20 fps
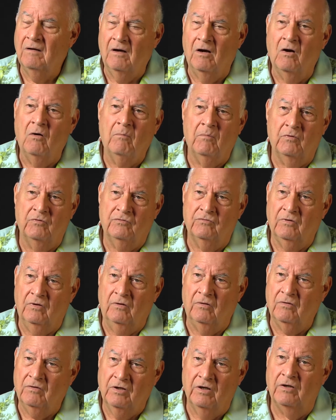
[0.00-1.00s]
almost
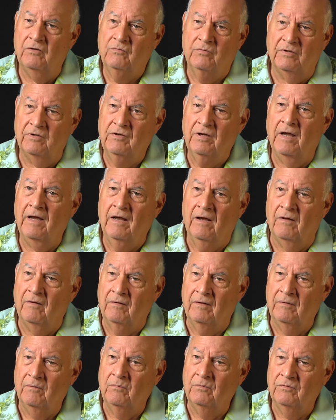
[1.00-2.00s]
little country
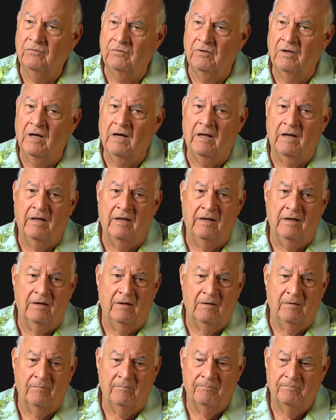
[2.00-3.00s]
town. It was not a,
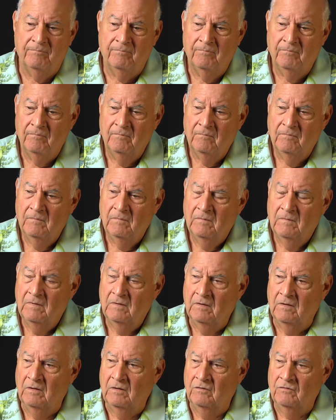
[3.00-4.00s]
uh,
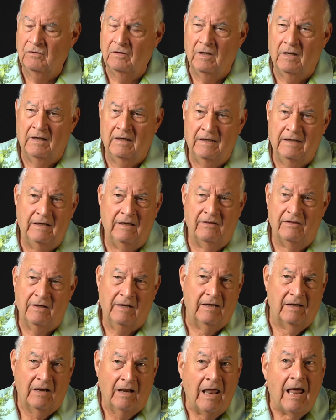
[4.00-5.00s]
it's not
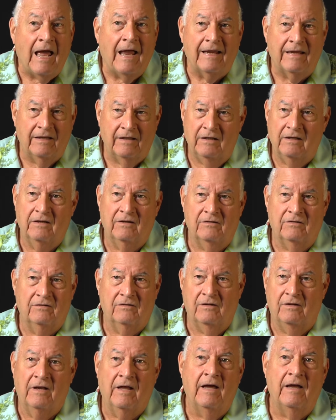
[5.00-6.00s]
anything like it is
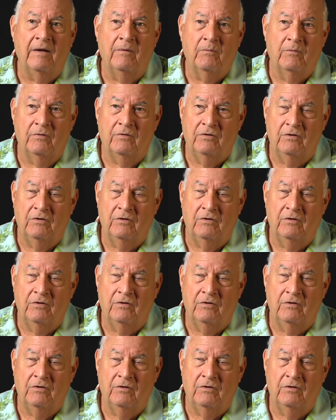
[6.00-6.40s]
today with the